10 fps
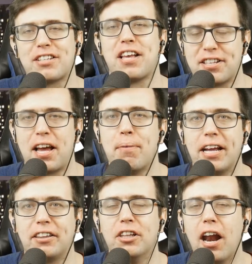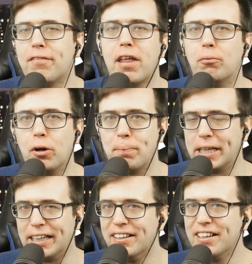sense. I mean, none of them would
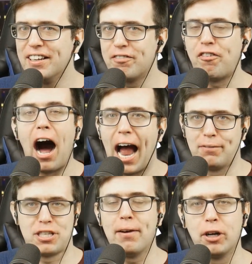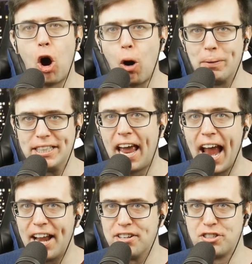be fives. They would all be
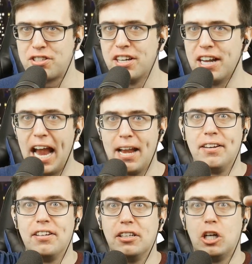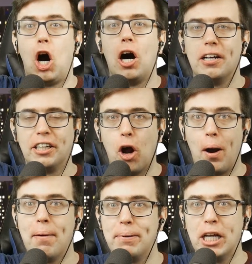tens and uh, you know
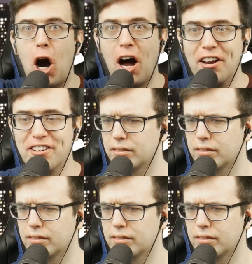and beyond.